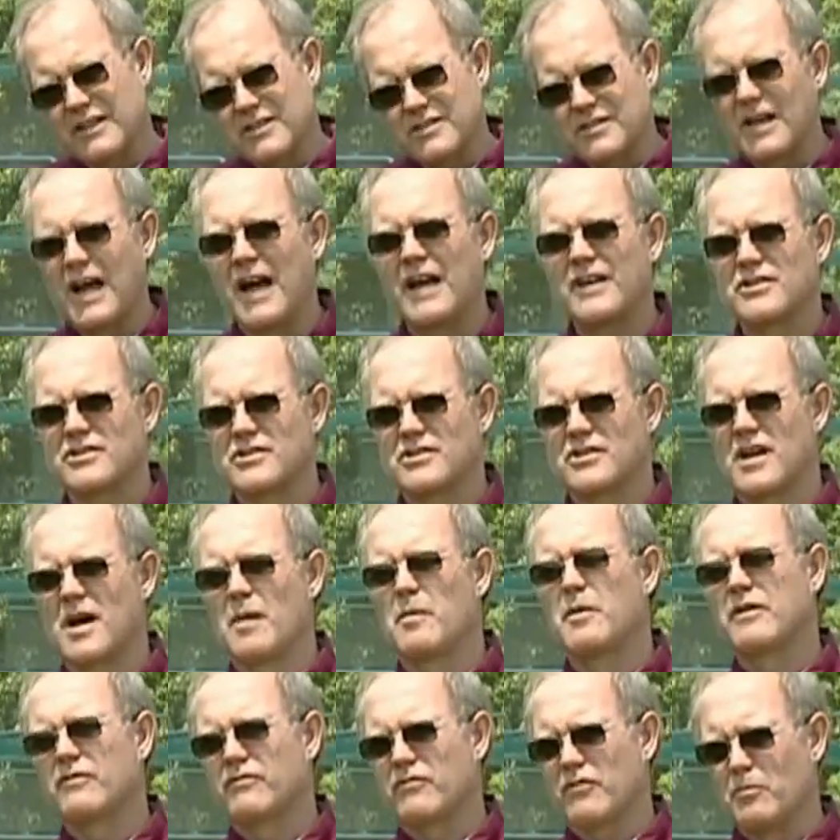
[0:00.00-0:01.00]
And it's not just
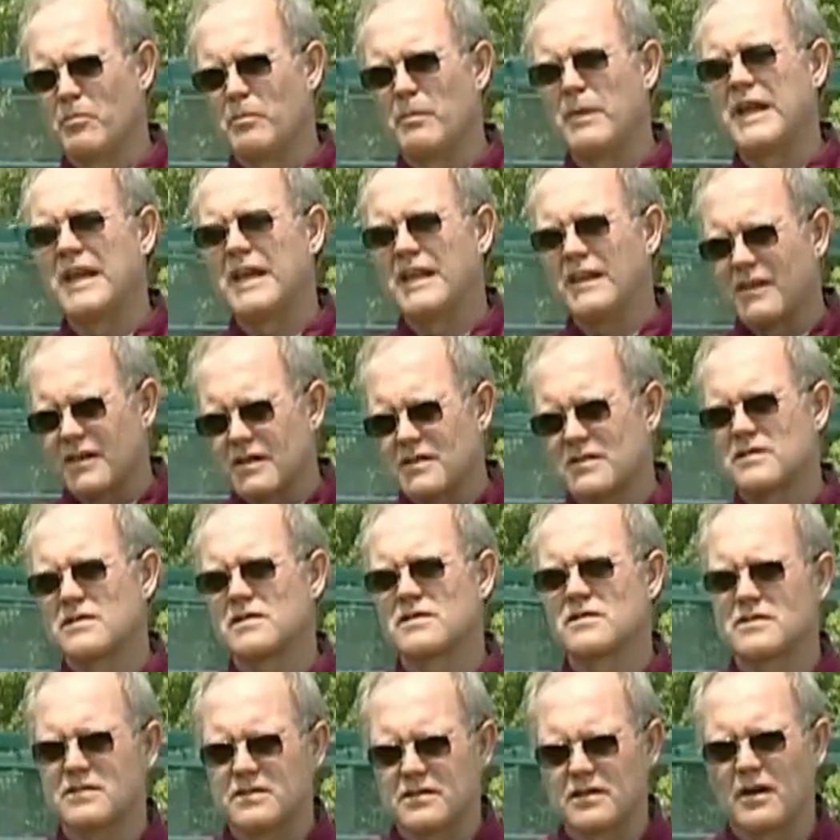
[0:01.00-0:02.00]
coming from me. This
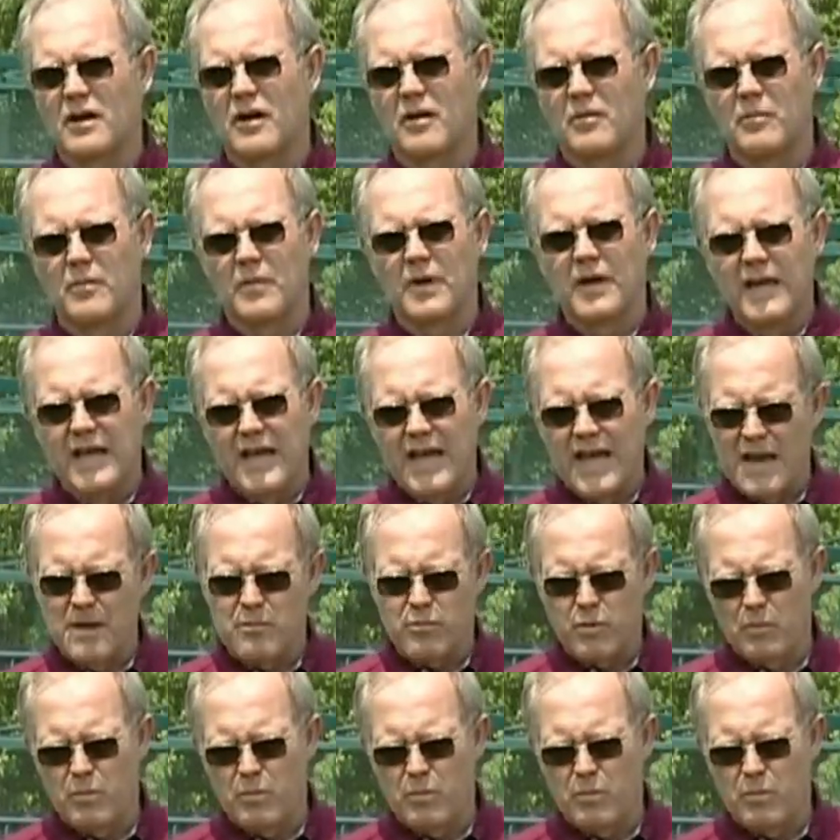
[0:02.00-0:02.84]
is a